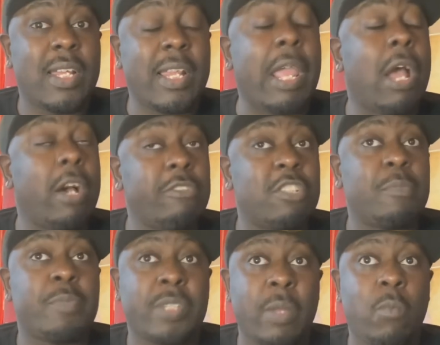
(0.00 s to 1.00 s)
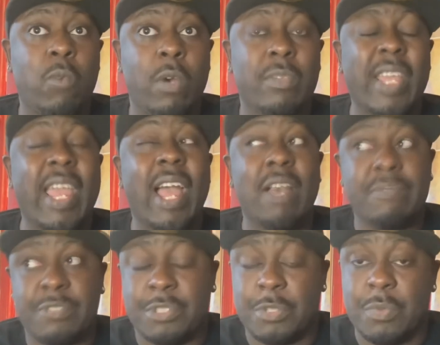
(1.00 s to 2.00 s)
They 100% will. They have
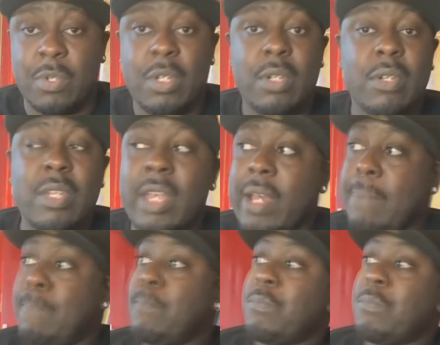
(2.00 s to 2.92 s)
to, yeah.